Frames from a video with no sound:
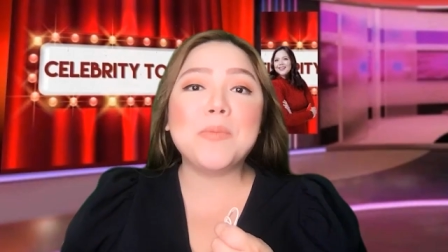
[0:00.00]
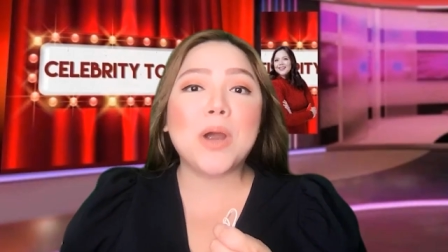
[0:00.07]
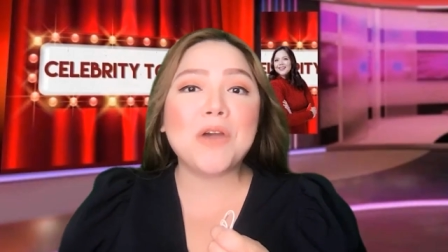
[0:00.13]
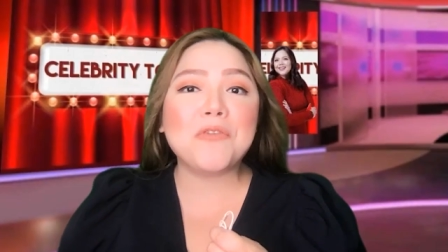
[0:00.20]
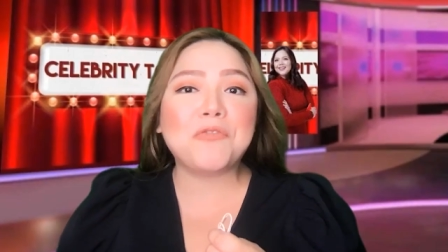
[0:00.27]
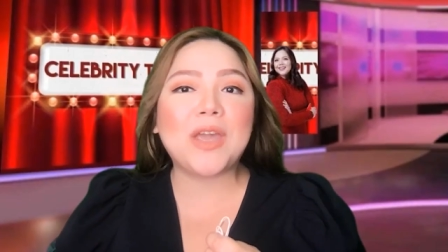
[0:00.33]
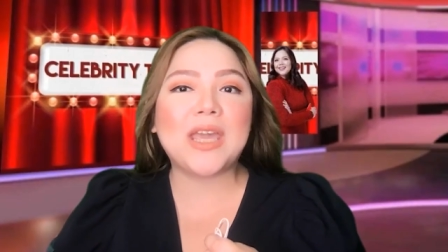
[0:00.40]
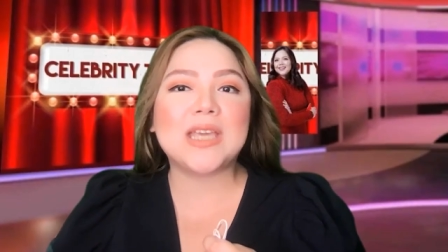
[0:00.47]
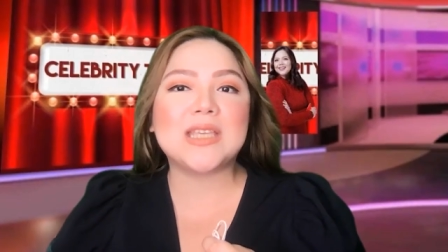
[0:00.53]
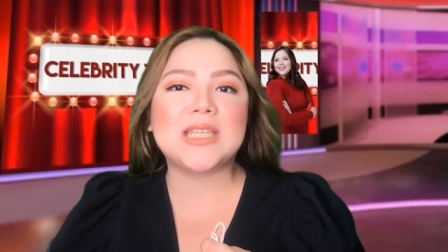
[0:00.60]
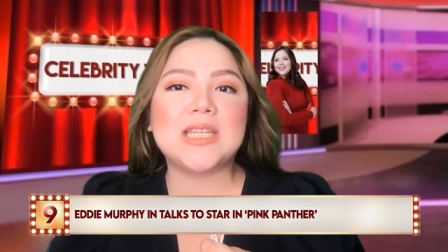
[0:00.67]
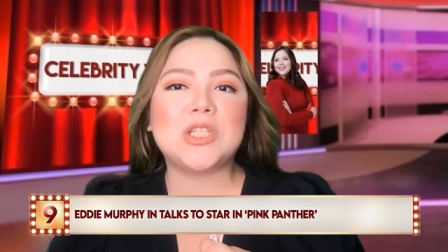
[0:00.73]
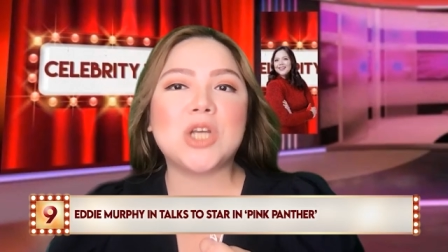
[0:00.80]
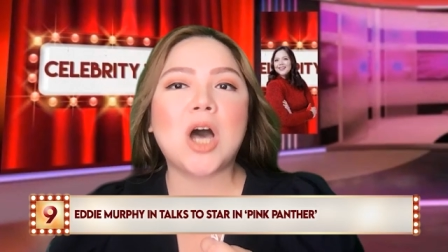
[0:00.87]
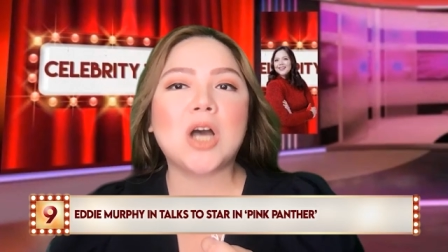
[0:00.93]
Murphy is
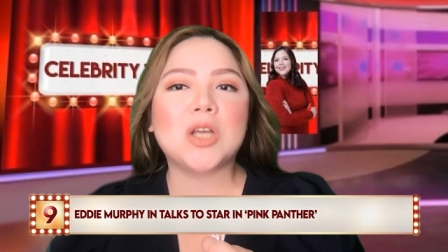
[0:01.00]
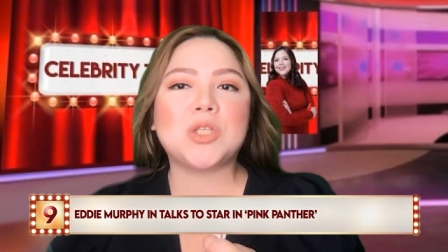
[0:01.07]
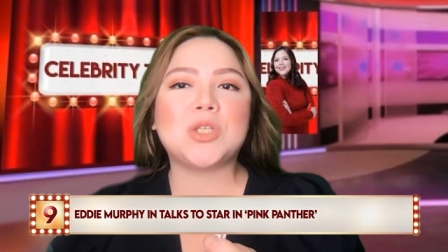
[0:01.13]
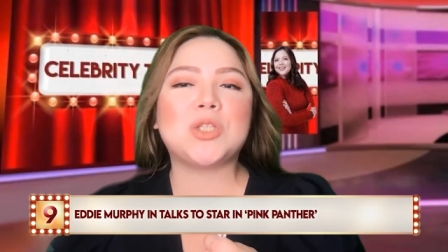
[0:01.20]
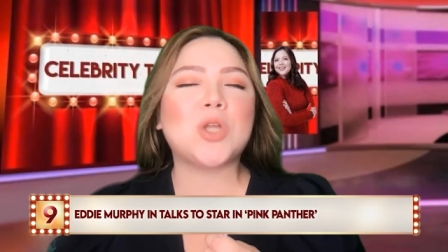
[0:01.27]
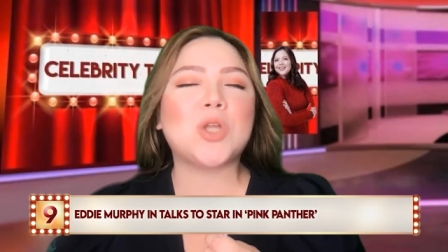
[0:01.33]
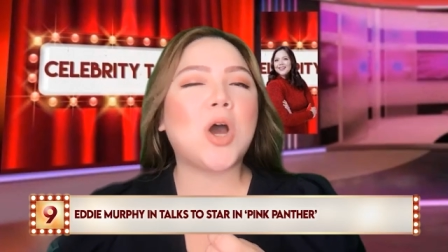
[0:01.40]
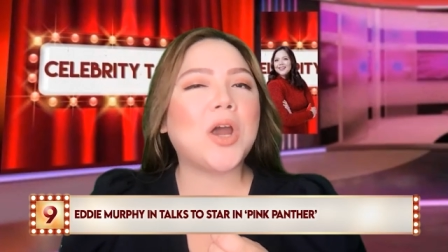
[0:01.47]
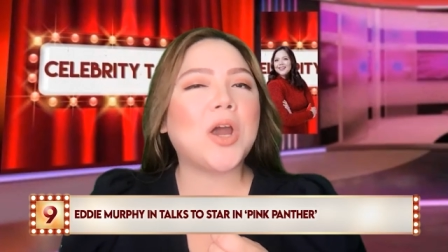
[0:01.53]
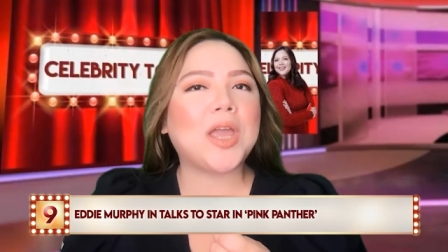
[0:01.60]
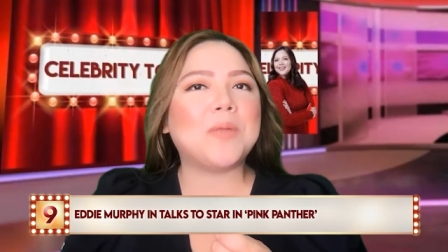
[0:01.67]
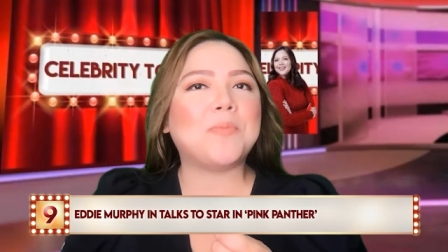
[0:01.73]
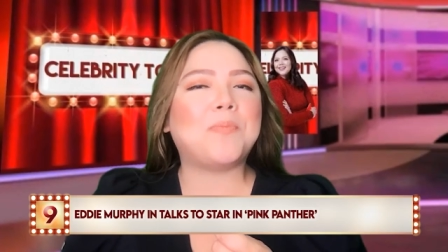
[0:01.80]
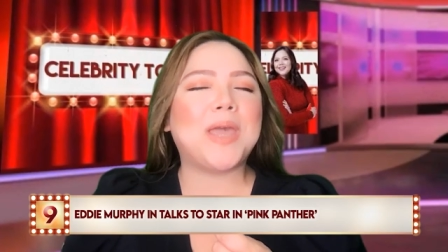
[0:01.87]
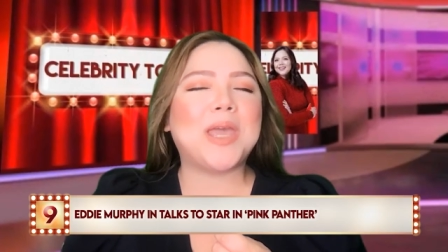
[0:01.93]
in talks to star
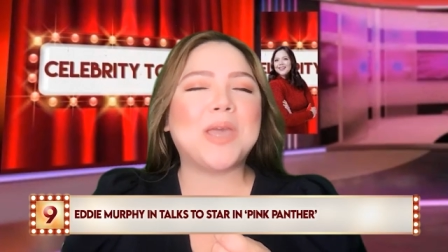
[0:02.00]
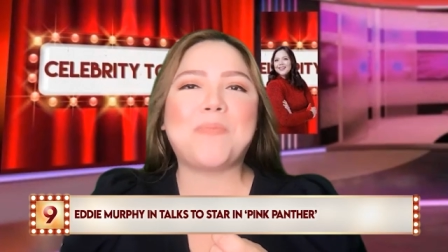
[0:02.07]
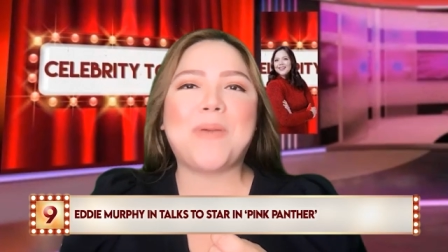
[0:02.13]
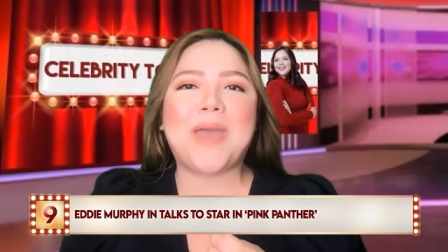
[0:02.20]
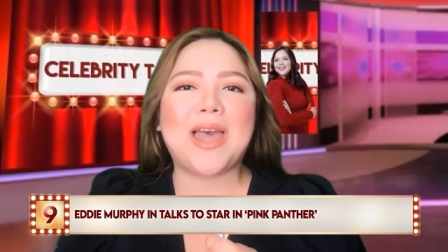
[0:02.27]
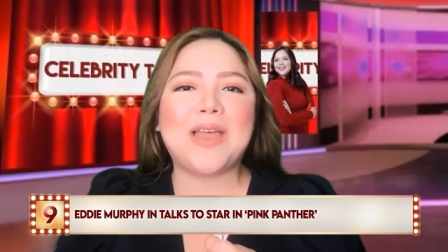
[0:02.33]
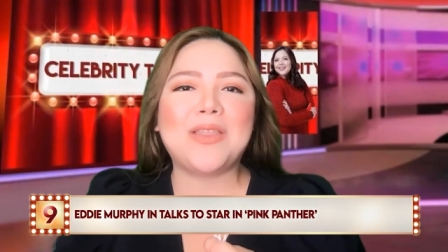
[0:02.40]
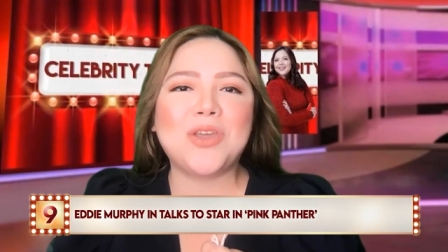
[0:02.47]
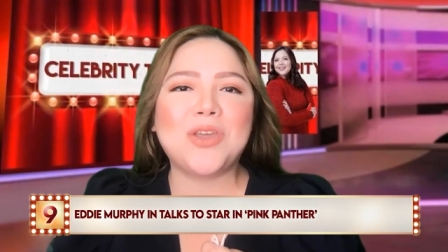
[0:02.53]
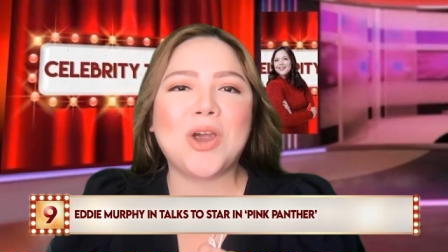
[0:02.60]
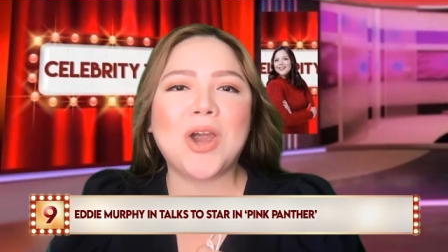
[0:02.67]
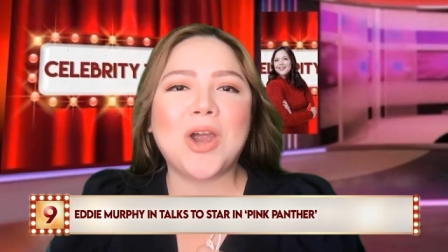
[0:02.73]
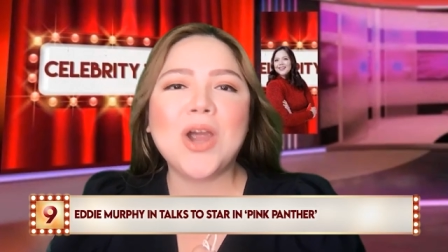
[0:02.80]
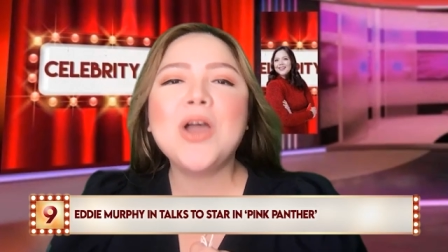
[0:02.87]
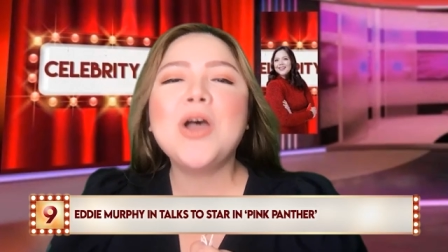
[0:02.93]
in Pink
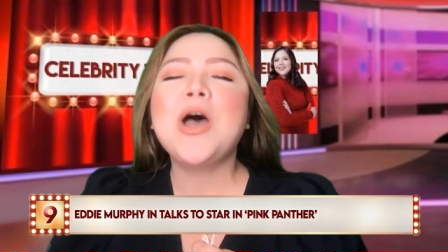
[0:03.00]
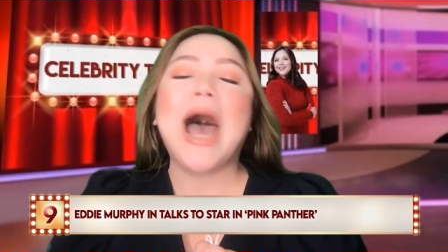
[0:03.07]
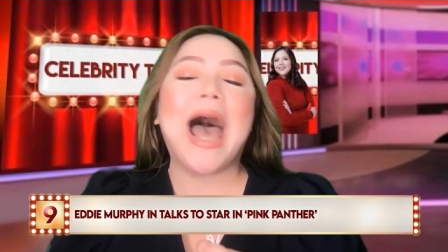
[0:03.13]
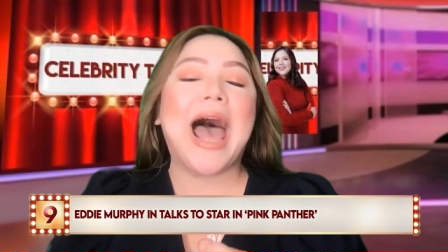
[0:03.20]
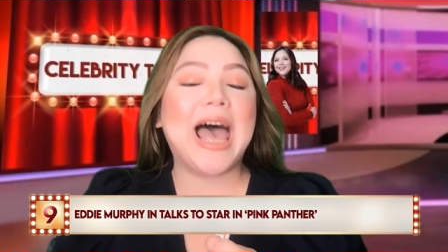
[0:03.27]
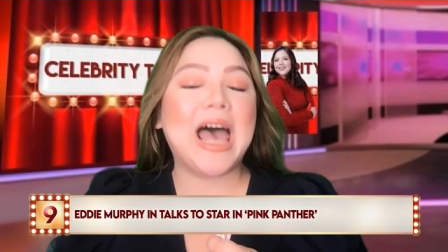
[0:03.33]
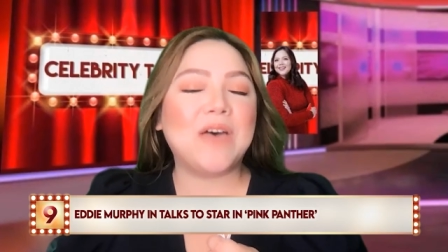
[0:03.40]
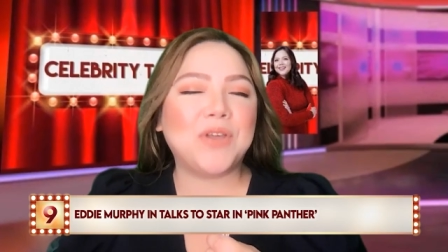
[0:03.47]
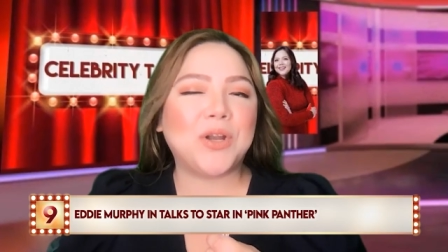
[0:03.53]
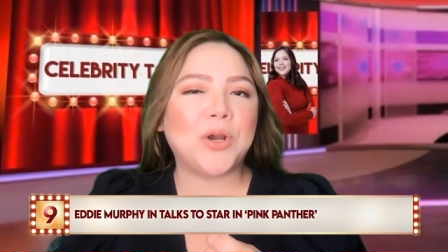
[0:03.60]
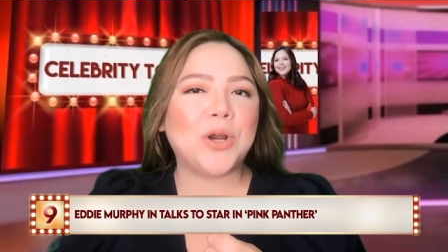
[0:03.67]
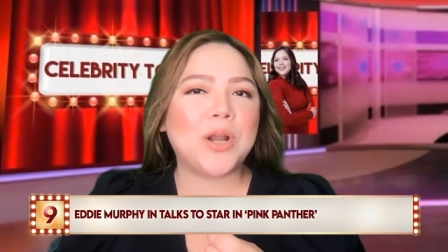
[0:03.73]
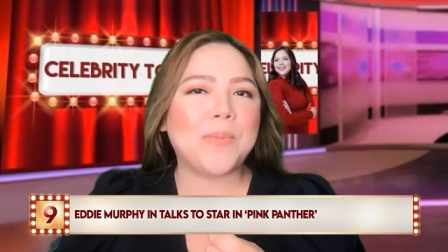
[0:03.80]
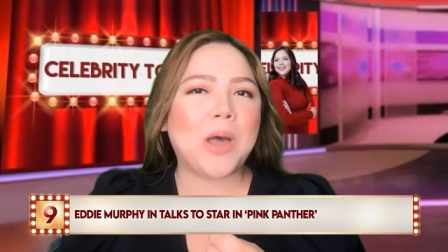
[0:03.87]
Panther. I haven't heard